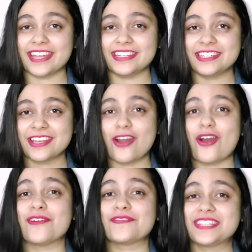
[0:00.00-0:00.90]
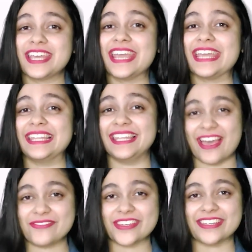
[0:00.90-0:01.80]
end of day
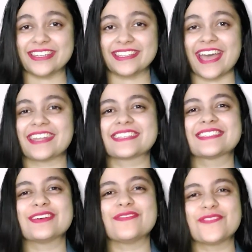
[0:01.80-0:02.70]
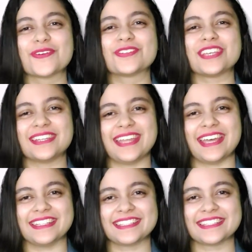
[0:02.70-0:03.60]
11, that is the future
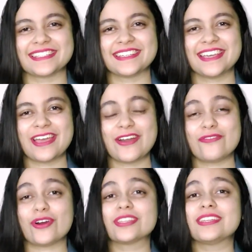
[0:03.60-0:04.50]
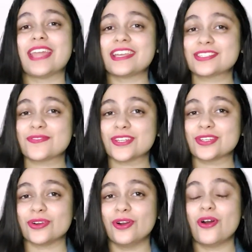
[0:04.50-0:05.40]
tense. For the next
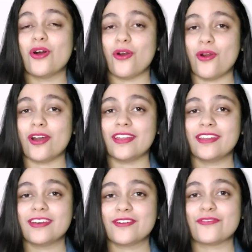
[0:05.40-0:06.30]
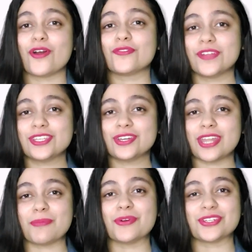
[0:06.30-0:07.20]
video or for
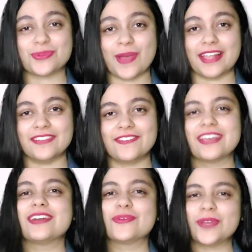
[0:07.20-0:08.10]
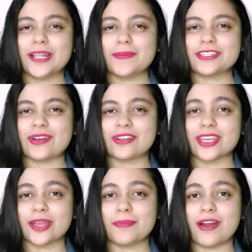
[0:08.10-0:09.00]
video number 12, we'll be
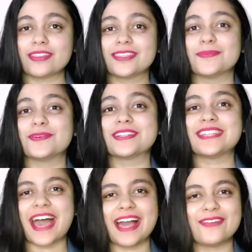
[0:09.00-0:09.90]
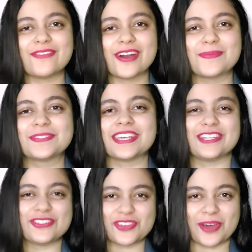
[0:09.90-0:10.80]
talking about the modal verbs
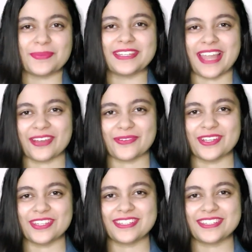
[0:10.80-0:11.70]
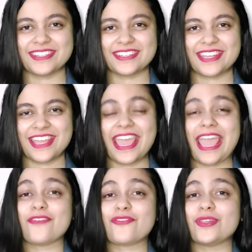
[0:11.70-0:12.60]
in German language.
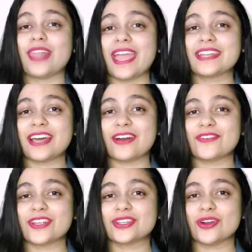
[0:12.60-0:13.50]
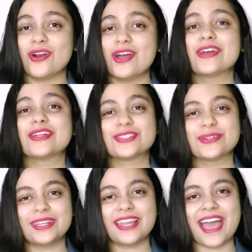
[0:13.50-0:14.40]
If you liked our video,
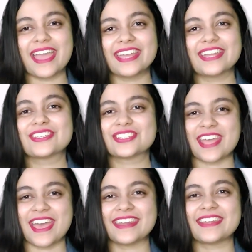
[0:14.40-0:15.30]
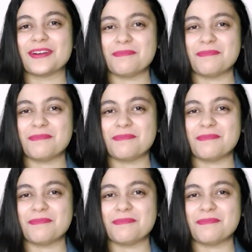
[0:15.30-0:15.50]
do like, share,